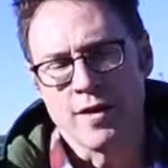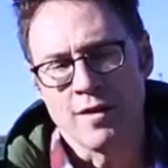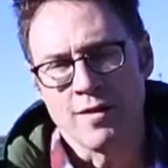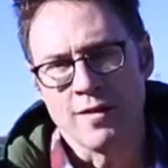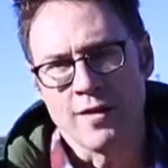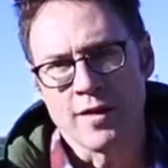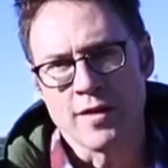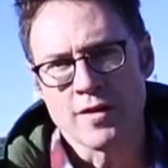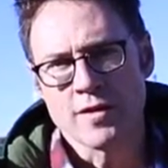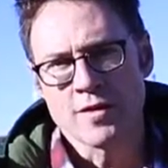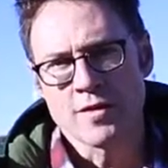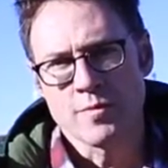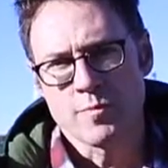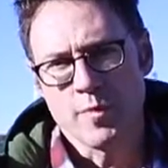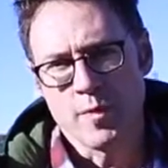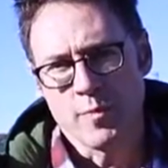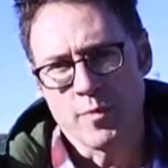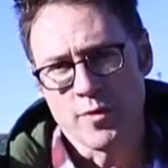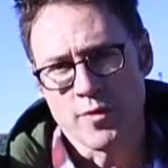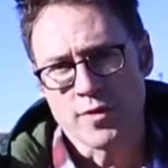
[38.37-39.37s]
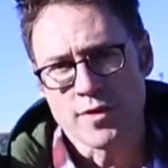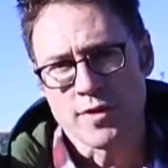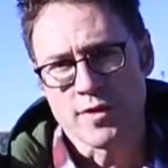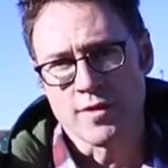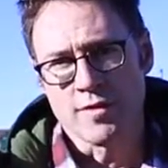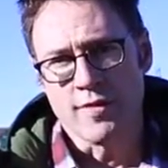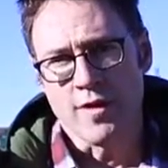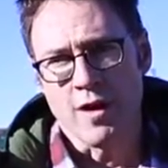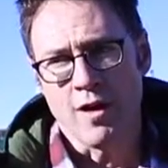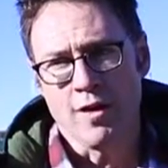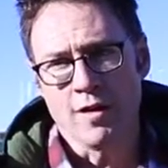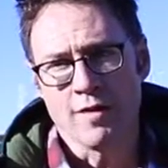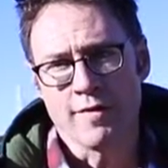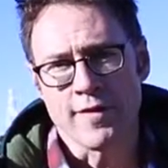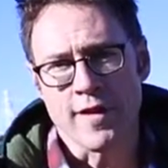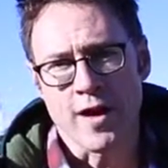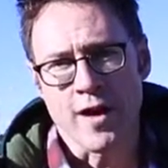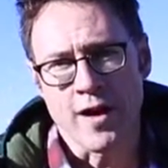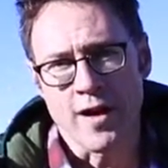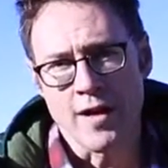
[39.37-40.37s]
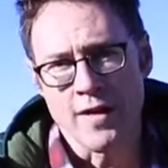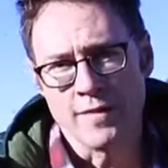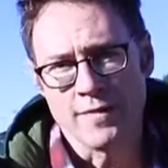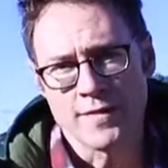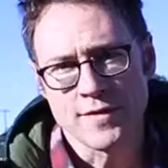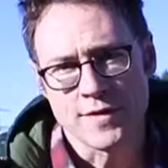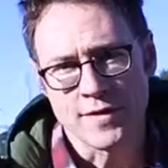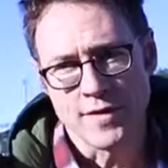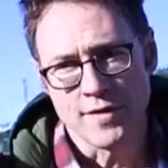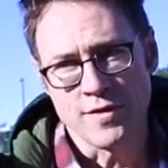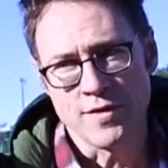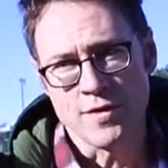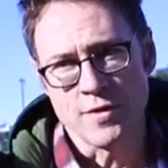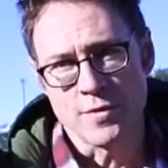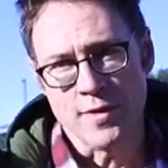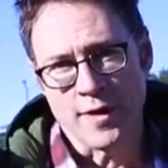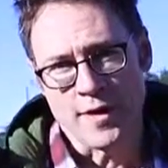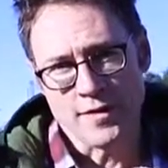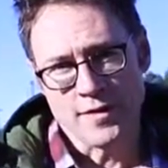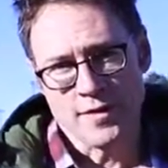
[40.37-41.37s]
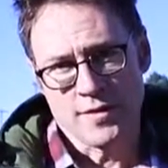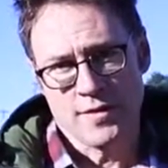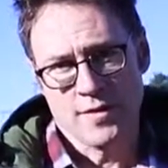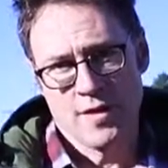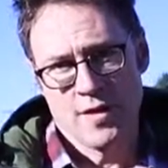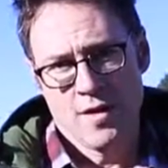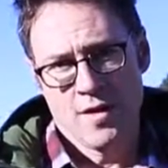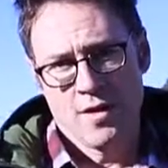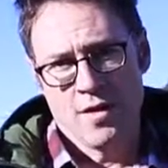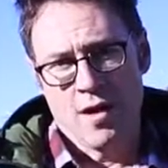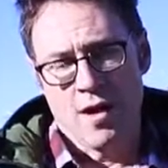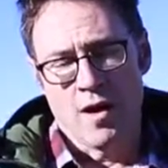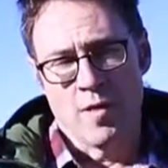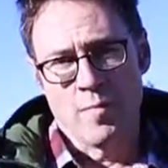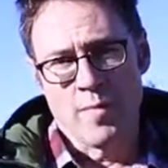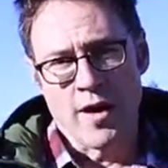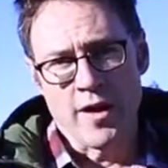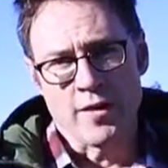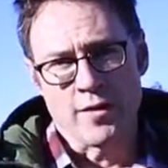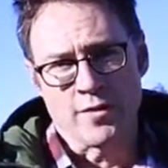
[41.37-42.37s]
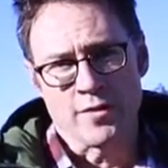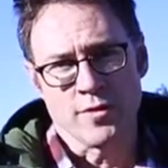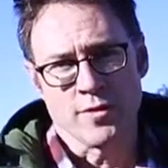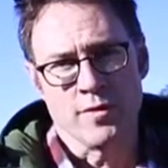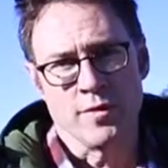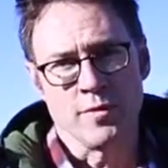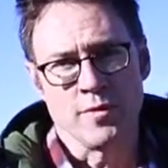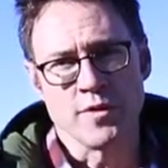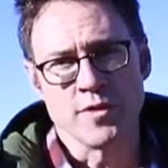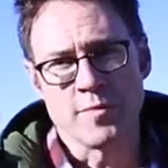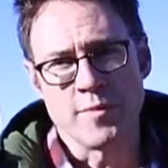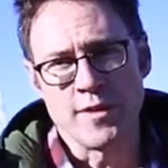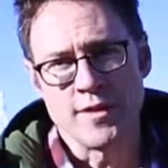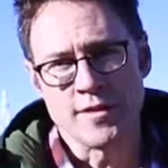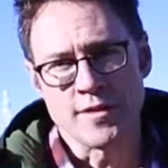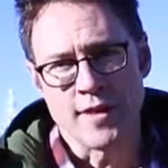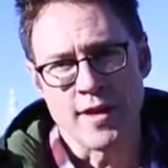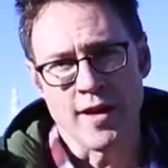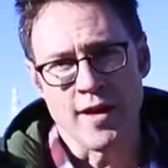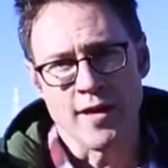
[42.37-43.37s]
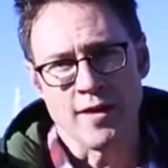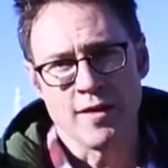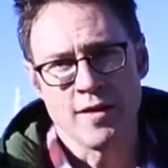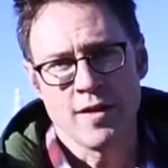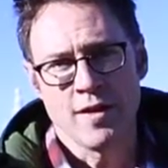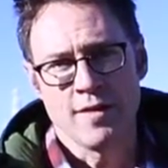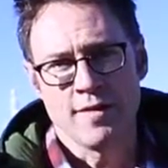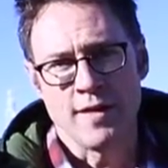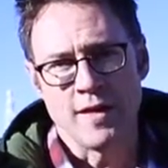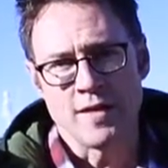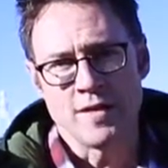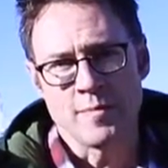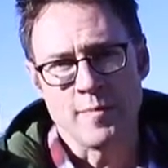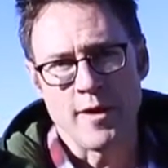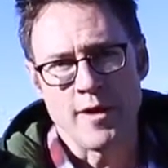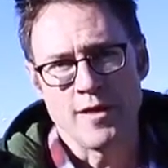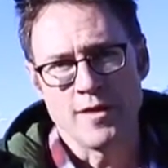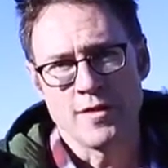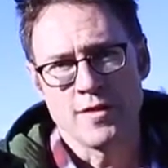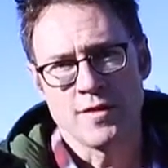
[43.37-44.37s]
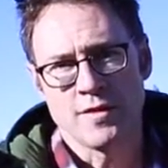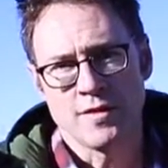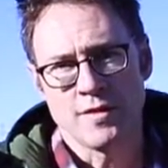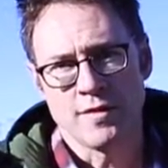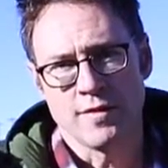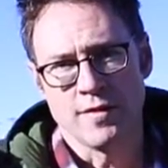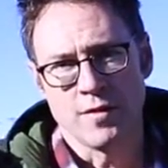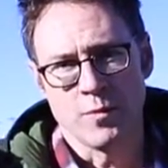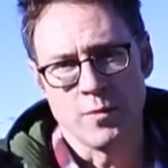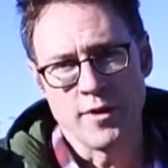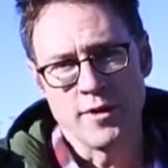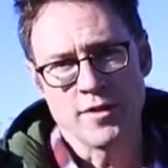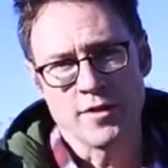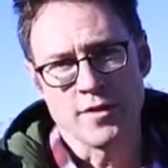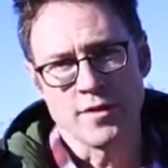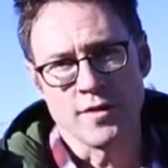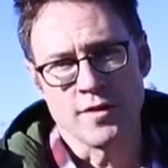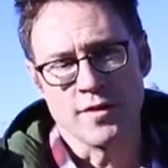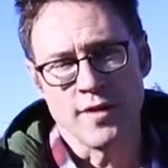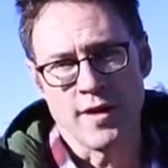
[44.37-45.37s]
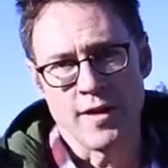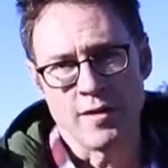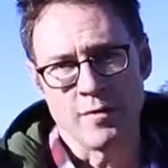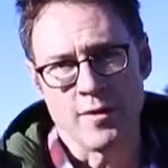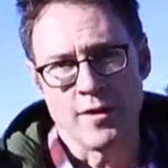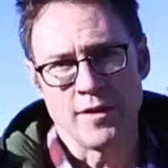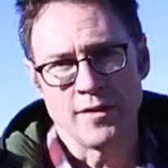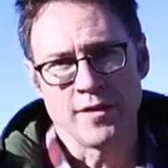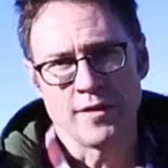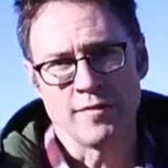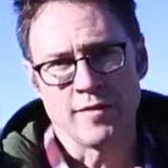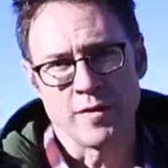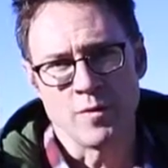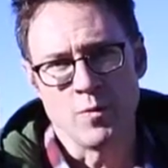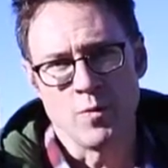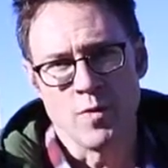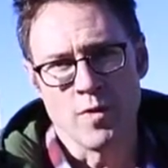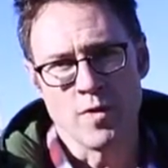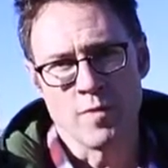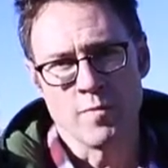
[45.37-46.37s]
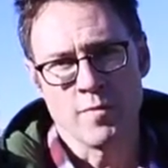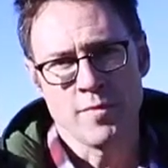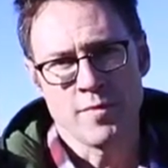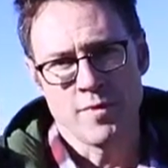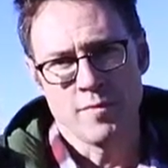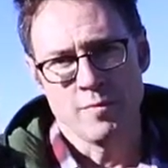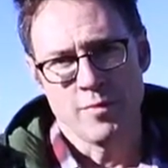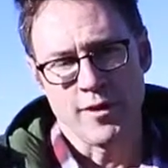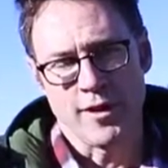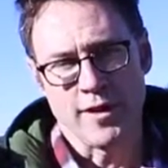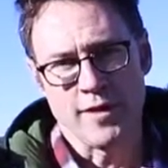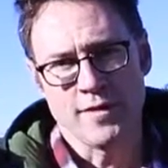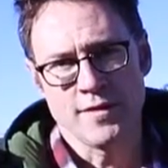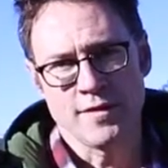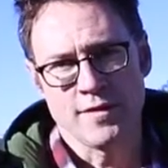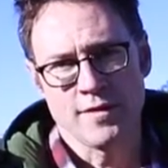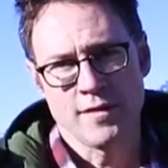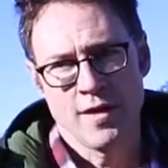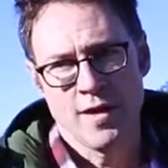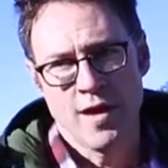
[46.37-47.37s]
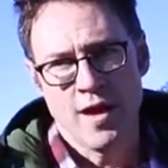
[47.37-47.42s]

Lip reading: A large proportion of all of the hives in the US are migratory, which means that they spend the winter in a relatively warm place